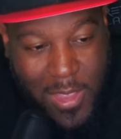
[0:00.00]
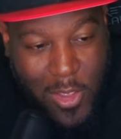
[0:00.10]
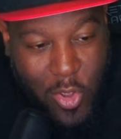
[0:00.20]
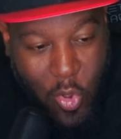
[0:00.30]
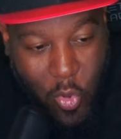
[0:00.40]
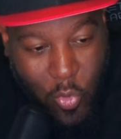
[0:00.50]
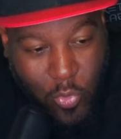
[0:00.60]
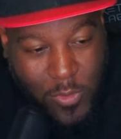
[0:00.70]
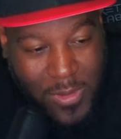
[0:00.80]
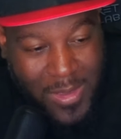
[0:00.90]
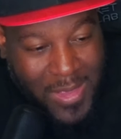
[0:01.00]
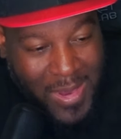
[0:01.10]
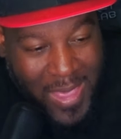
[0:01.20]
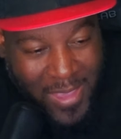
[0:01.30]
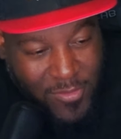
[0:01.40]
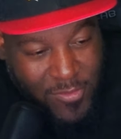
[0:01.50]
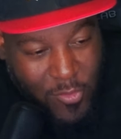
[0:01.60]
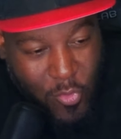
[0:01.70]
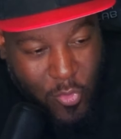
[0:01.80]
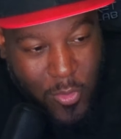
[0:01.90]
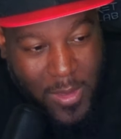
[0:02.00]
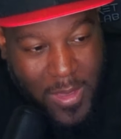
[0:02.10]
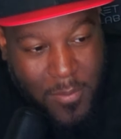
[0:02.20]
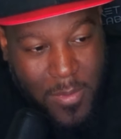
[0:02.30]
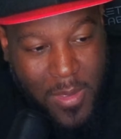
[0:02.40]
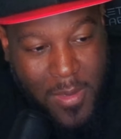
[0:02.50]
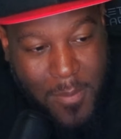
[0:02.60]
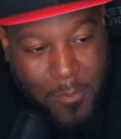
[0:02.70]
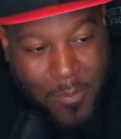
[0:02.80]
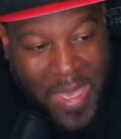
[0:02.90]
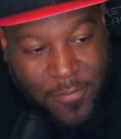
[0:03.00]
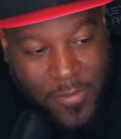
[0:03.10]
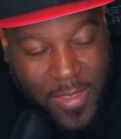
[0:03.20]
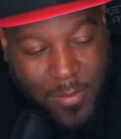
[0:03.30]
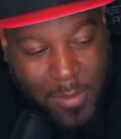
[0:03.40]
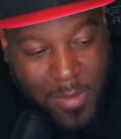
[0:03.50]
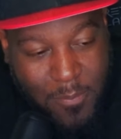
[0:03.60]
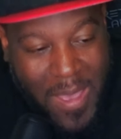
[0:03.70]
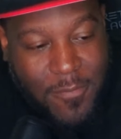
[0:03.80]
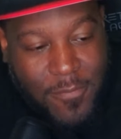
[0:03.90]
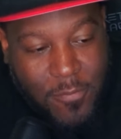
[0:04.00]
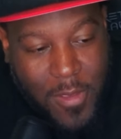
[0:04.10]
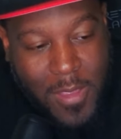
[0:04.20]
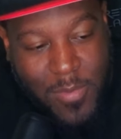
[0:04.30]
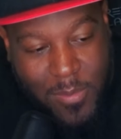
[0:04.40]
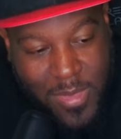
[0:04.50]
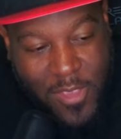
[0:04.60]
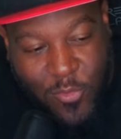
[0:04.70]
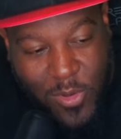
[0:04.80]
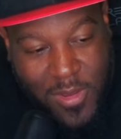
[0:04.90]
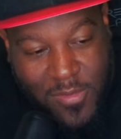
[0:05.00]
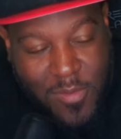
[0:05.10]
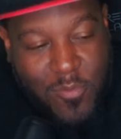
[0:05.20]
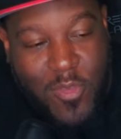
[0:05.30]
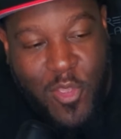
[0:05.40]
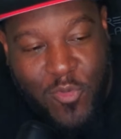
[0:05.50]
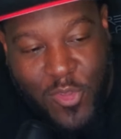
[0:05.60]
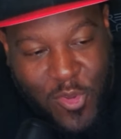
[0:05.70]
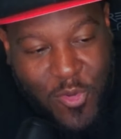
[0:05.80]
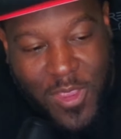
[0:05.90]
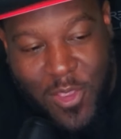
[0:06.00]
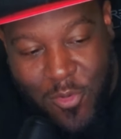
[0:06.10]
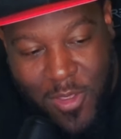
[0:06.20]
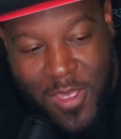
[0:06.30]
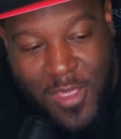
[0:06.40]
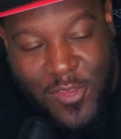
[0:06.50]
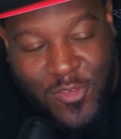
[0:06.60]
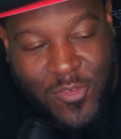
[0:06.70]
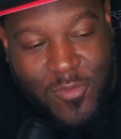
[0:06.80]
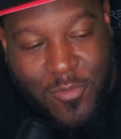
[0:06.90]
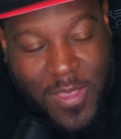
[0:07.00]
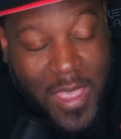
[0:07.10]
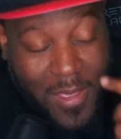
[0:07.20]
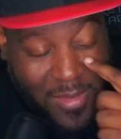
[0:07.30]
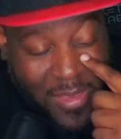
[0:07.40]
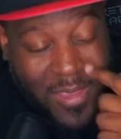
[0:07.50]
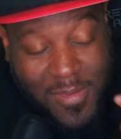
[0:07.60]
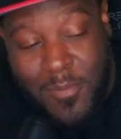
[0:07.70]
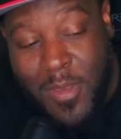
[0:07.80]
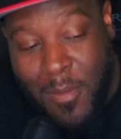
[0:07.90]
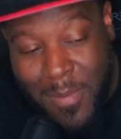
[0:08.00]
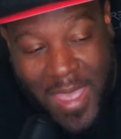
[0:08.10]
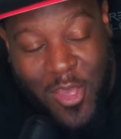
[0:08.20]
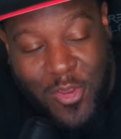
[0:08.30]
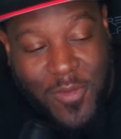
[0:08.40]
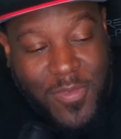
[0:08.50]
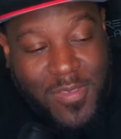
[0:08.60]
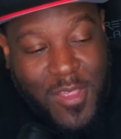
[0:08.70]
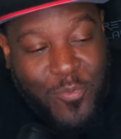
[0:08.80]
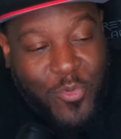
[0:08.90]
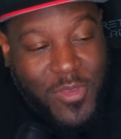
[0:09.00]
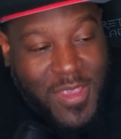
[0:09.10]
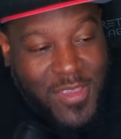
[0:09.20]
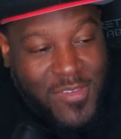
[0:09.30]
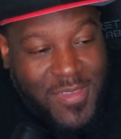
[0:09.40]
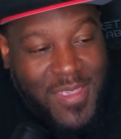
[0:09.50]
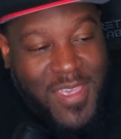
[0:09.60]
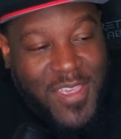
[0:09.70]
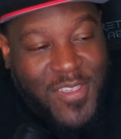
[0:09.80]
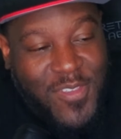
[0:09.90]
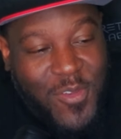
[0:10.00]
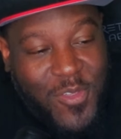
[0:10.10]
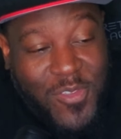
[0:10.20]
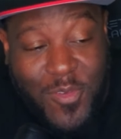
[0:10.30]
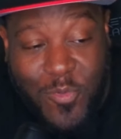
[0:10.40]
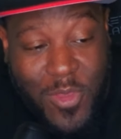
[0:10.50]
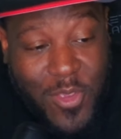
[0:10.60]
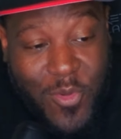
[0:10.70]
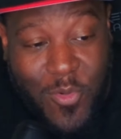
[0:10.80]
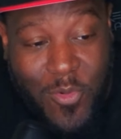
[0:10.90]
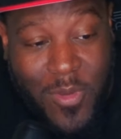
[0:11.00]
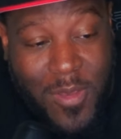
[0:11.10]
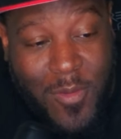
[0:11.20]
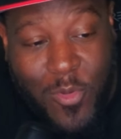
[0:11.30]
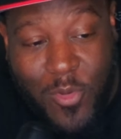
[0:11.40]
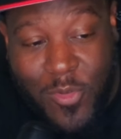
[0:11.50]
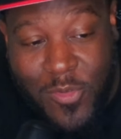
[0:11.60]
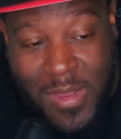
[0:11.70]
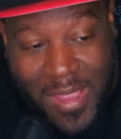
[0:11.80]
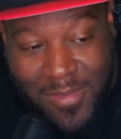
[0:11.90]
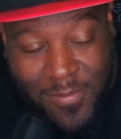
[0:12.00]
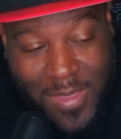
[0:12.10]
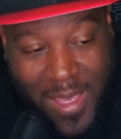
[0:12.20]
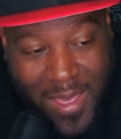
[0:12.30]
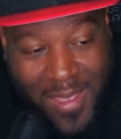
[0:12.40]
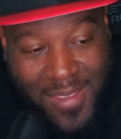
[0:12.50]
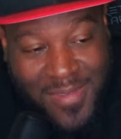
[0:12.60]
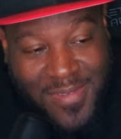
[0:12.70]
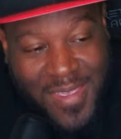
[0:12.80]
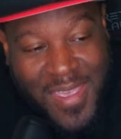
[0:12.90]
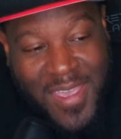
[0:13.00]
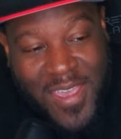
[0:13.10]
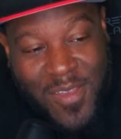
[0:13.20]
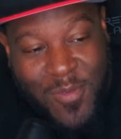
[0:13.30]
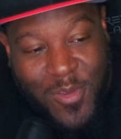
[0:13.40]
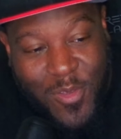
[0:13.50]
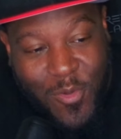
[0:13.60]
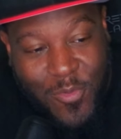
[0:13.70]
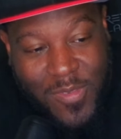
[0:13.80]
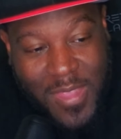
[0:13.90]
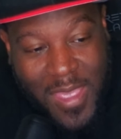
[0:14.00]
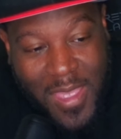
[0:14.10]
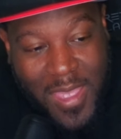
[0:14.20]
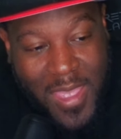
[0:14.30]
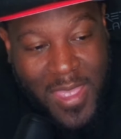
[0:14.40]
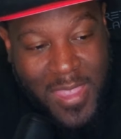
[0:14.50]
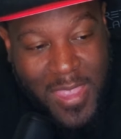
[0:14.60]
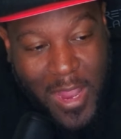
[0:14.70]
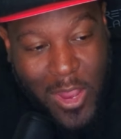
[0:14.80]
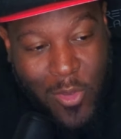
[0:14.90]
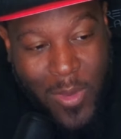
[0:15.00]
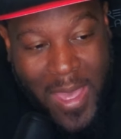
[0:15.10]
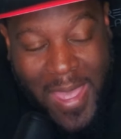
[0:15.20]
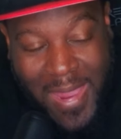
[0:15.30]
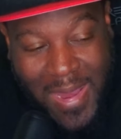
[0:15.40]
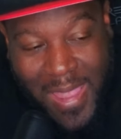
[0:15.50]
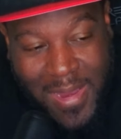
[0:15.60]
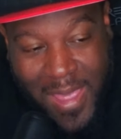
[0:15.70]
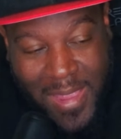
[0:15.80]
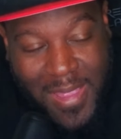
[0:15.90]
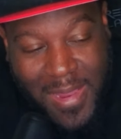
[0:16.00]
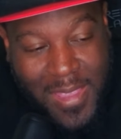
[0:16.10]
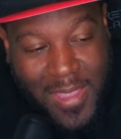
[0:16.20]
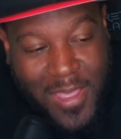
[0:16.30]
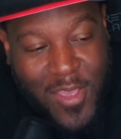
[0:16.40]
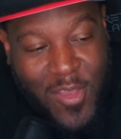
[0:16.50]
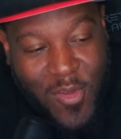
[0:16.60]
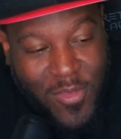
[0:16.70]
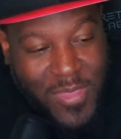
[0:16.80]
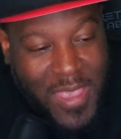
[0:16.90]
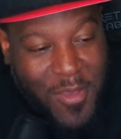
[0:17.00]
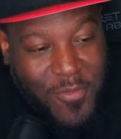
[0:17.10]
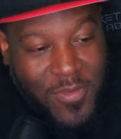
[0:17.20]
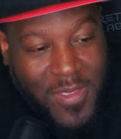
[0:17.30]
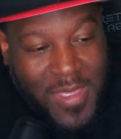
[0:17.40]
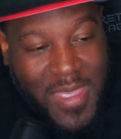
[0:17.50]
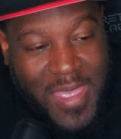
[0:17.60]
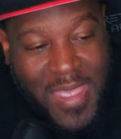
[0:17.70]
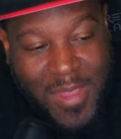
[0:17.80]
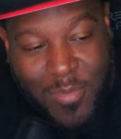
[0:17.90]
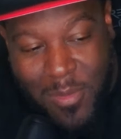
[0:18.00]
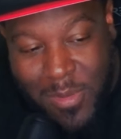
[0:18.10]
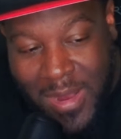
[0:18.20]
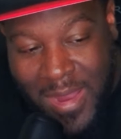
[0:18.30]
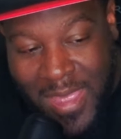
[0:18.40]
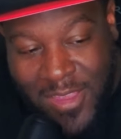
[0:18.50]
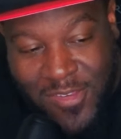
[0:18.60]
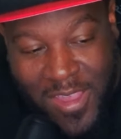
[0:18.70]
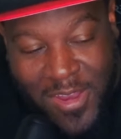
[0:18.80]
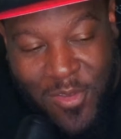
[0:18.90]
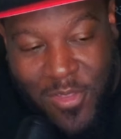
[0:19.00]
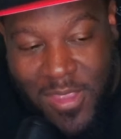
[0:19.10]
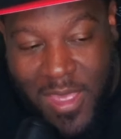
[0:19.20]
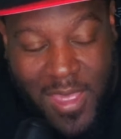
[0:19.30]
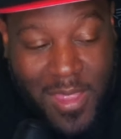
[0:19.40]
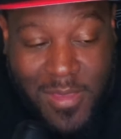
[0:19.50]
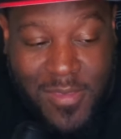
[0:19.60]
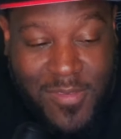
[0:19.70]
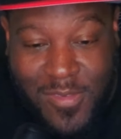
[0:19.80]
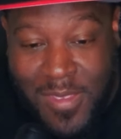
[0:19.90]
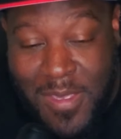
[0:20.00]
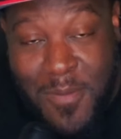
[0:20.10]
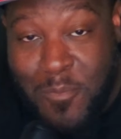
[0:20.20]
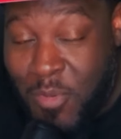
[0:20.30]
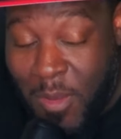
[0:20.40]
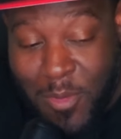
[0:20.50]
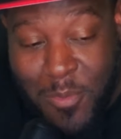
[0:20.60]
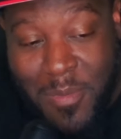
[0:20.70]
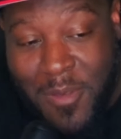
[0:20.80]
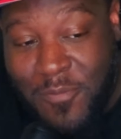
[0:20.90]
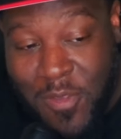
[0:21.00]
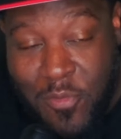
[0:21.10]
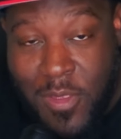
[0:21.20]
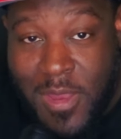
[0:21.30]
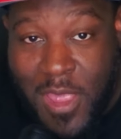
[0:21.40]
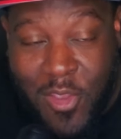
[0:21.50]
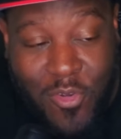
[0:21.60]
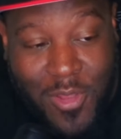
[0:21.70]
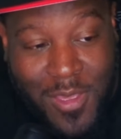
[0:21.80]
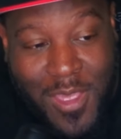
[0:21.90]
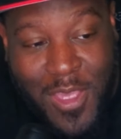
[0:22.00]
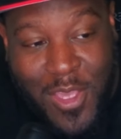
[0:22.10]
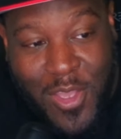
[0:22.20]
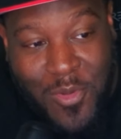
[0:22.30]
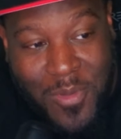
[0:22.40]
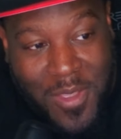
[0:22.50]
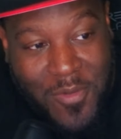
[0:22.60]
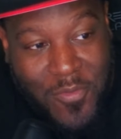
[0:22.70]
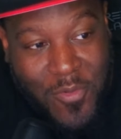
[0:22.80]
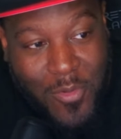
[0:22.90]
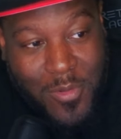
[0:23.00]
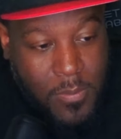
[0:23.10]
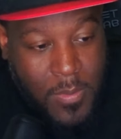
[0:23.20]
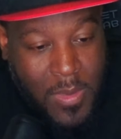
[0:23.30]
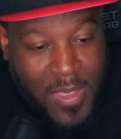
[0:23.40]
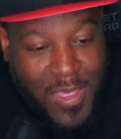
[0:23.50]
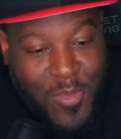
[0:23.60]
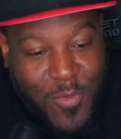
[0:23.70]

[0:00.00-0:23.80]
gold glass, or him bathing, maybe bath, right? Maybe that's what it is, him returning, or yeah, I think it's him coming out of the teleportation. So this looks pretty cool. We're gonna see the lights of the eyes. We're gonna hopefully see that yellow highlighting on the outfit, and maybe the light shining on it. This is probably gonna be my favorite Nightcrawler going forward. And then we got